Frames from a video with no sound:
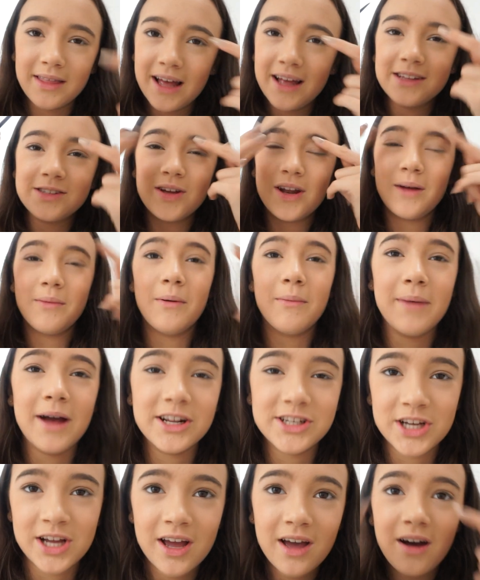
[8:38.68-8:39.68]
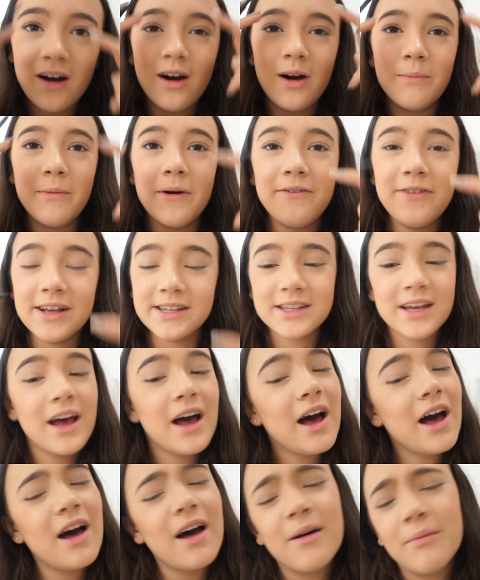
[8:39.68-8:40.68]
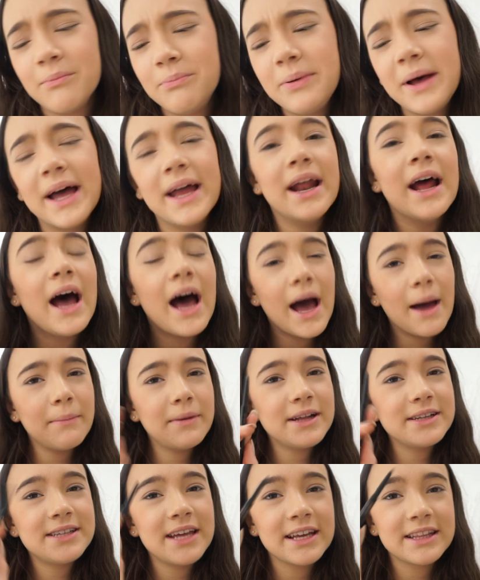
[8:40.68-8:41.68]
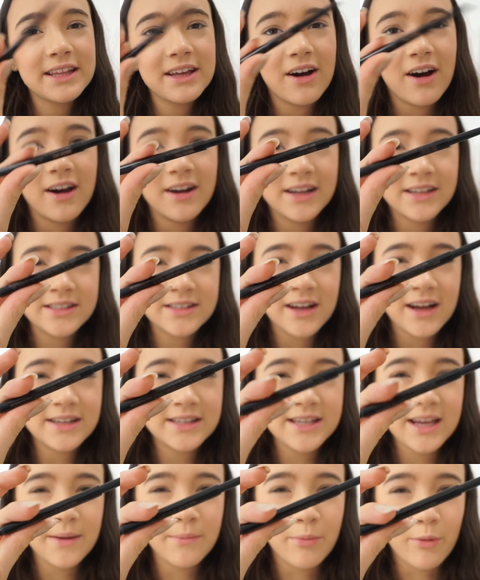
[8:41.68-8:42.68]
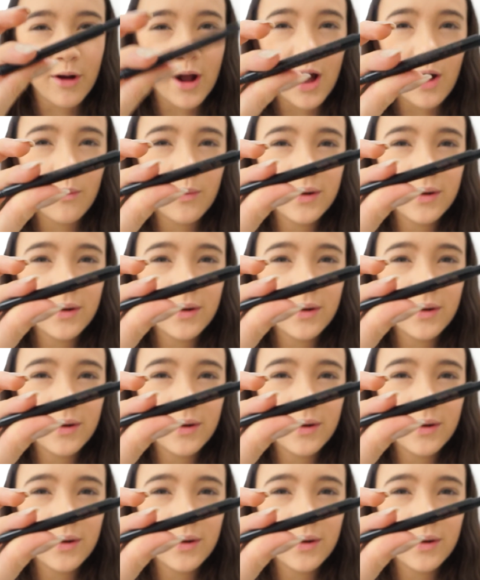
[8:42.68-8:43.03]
that's what I'm imagining on my face. Um, but I'm gonna take the Anastasia Brow